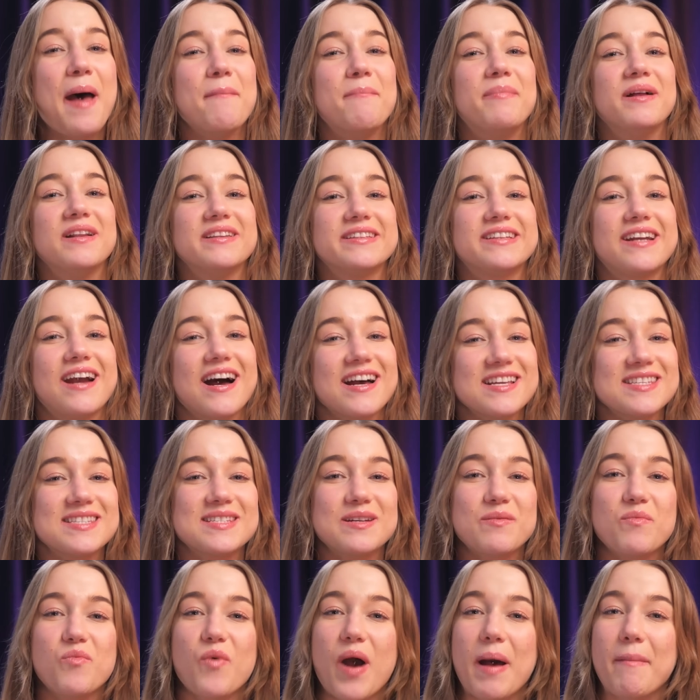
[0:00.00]
build
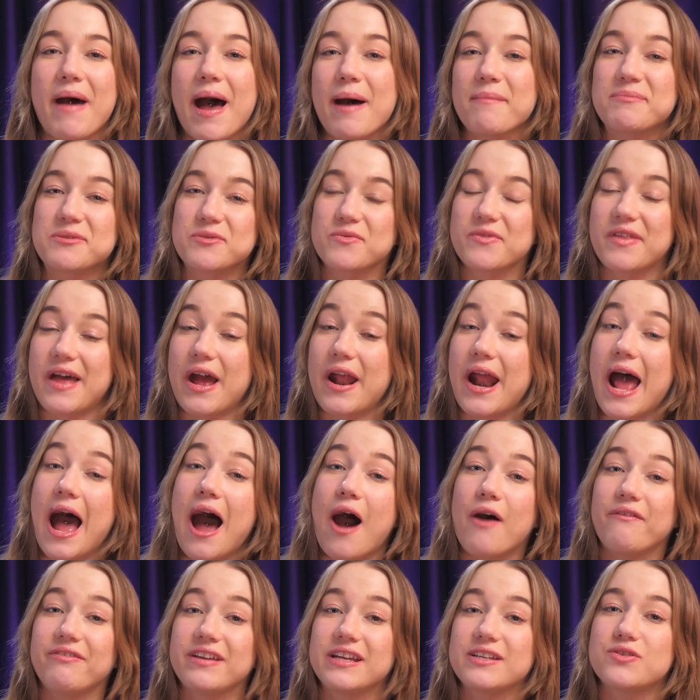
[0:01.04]
custom web apps without
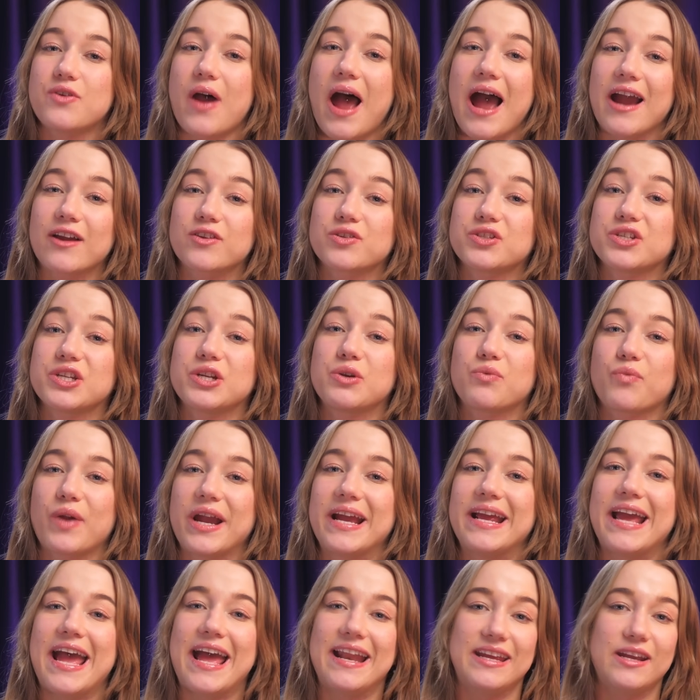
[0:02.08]
having to actually
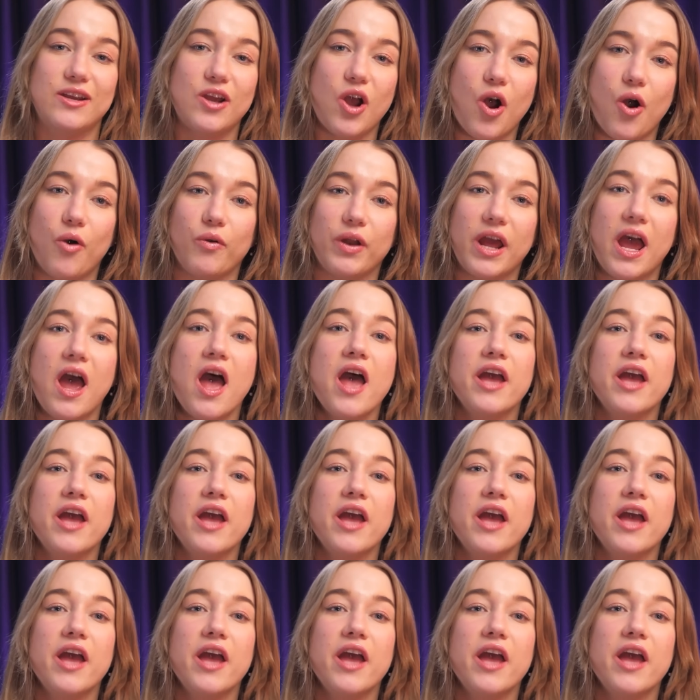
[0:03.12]
write any code.